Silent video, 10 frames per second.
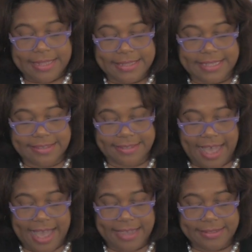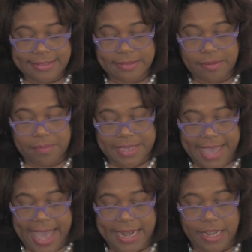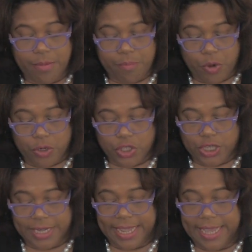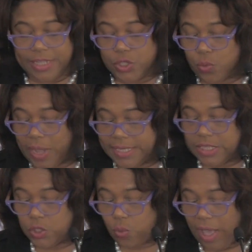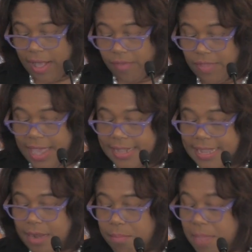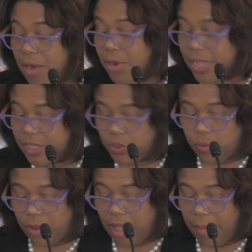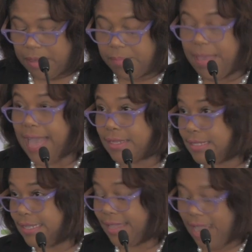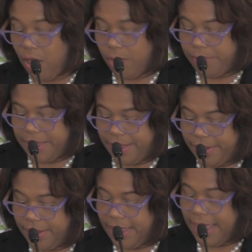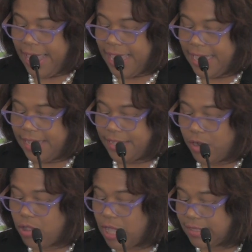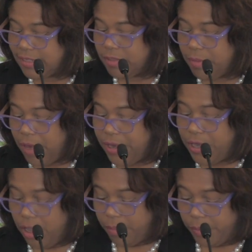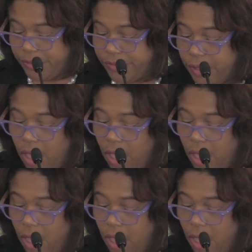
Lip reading: The signs began emerging in 2012 that Americans were coming back to the Caribbean in their customary numbers.